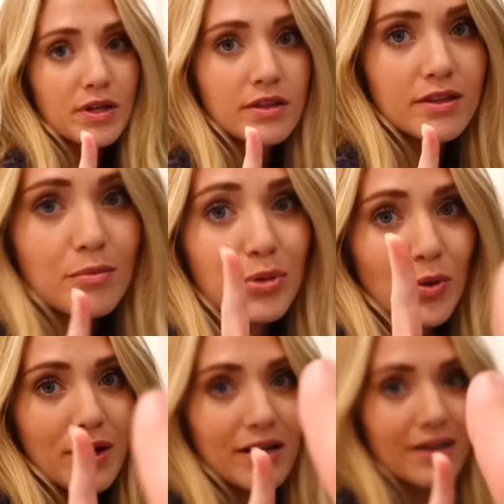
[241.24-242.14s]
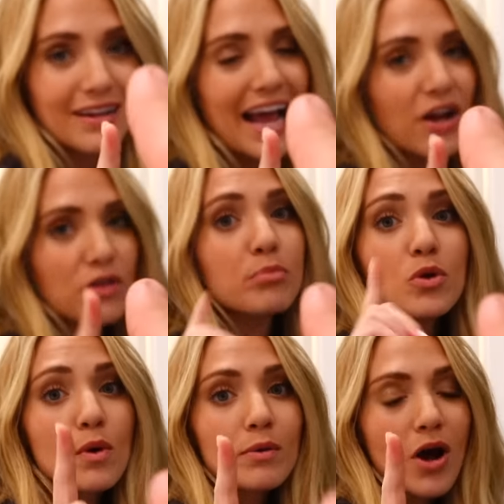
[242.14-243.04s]
one. You said the first one's your favorite. I know, the
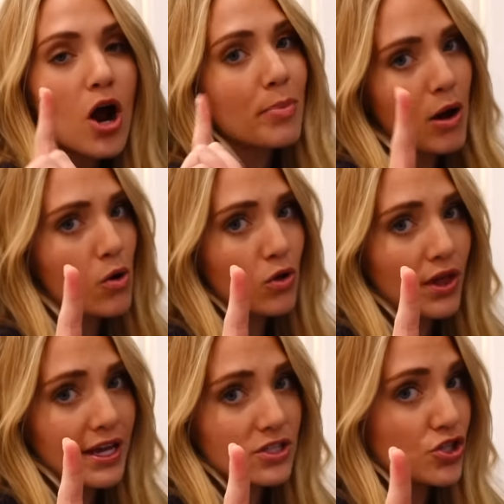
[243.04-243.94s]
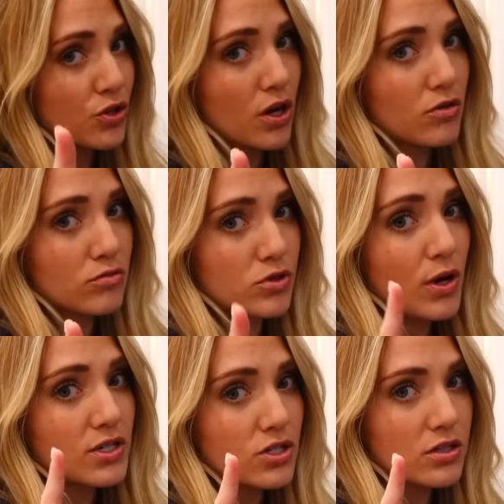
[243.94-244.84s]
blue one are Powerhold leggings too though.
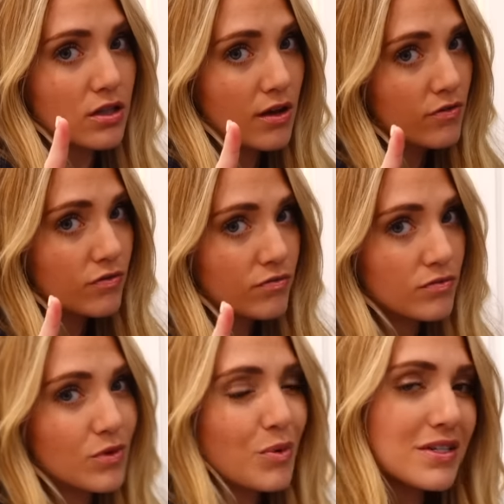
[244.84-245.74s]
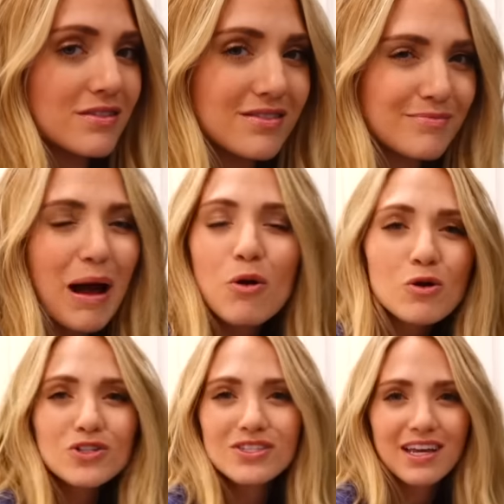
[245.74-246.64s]
So I just love the ones.
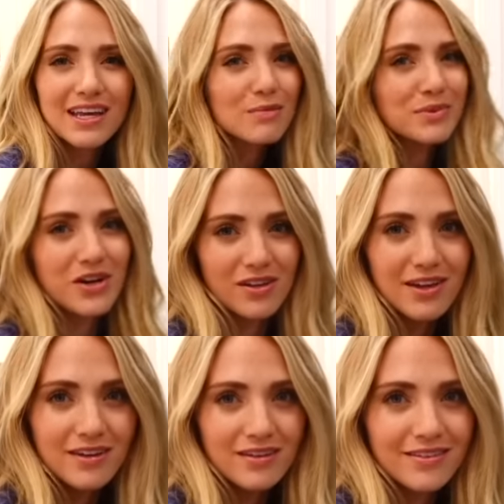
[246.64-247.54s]
Powerhold just like keeps it all in.